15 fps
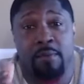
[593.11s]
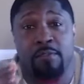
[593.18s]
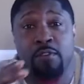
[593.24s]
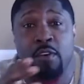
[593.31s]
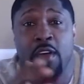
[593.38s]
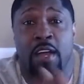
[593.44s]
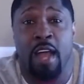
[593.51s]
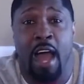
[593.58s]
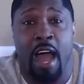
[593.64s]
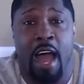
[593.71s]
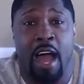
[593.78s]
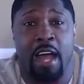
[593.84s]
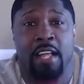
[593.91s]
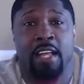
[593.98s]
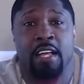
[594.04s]
for
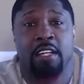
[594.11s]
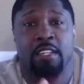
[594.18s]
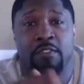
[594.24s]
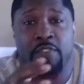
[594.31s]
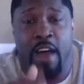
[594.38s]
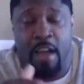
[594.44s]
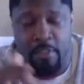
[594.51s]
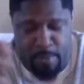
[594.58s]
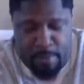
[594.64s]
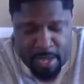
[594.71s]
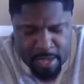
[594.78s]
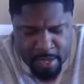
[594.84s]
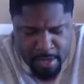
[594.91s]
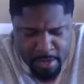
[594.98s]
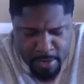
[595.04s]
God the Father
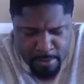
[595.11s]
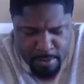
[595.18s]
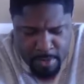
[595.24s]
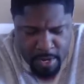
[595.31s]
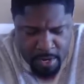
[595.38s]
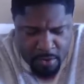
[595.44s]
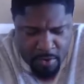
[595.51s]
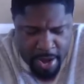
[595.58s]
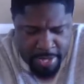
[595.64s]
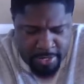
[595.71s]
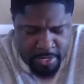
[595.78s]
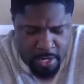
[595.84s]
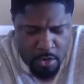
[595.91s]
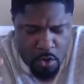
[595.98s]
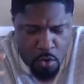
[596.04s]
made him, Christ,